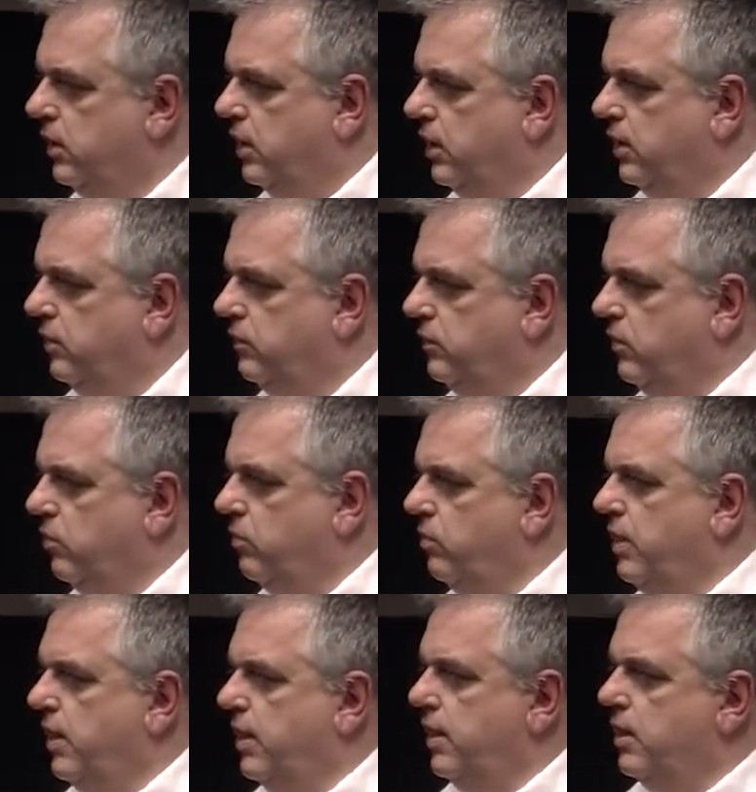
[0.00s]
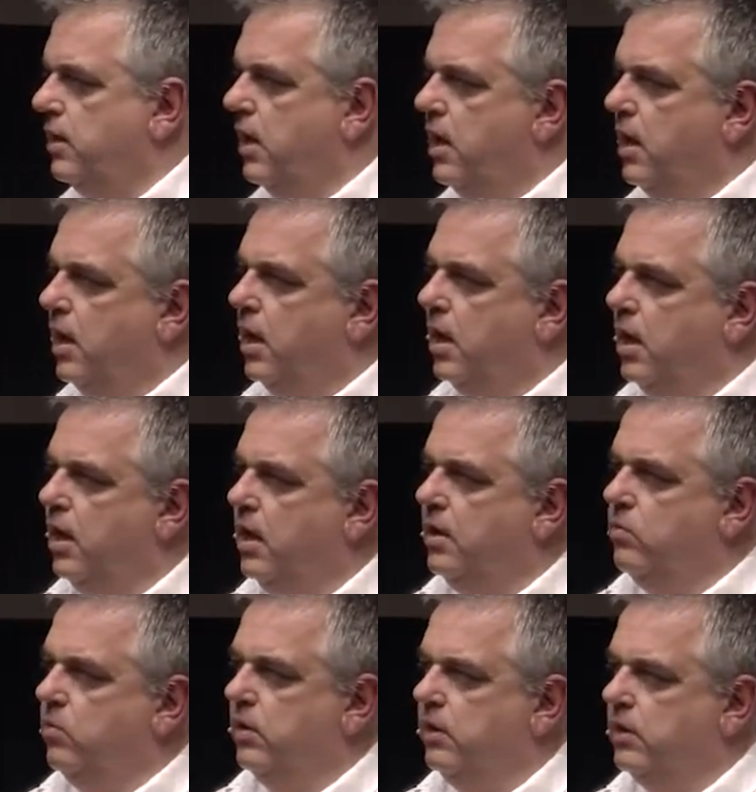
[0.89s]
And it's not really,
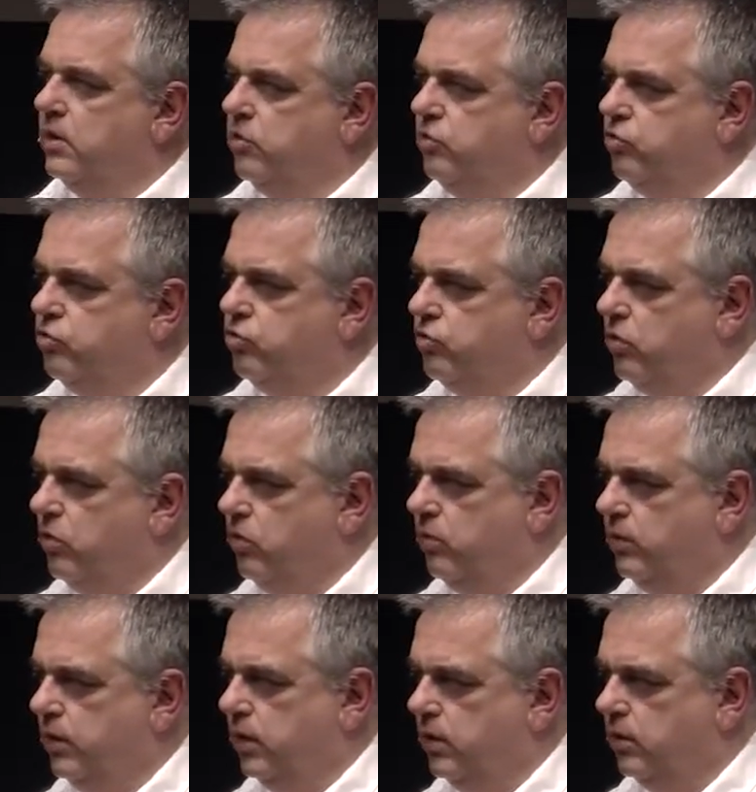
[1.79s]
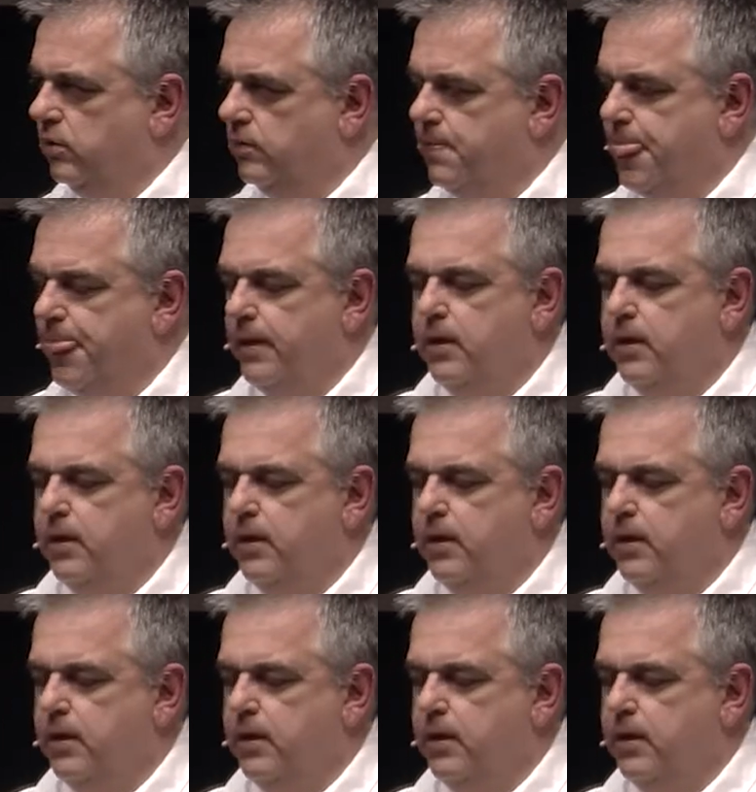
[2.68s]
I want to control you.